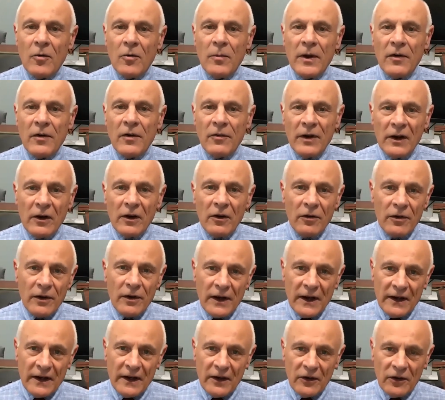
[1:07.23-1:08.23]
we
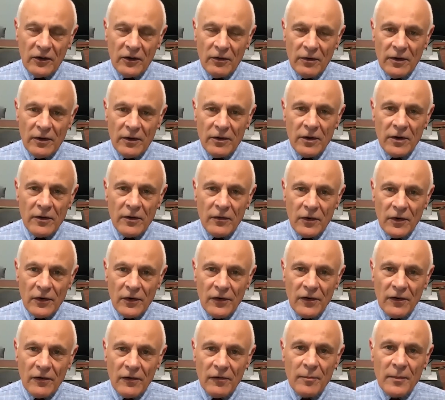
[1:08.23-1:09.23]
relocated to the
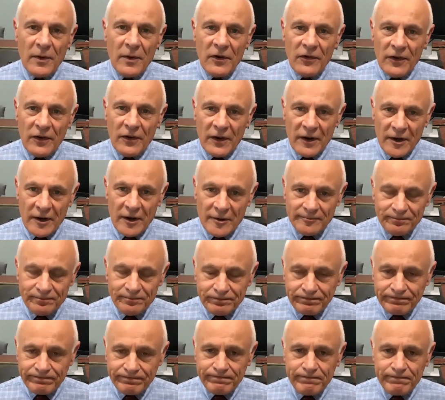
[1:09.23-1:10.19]
University of Michigan.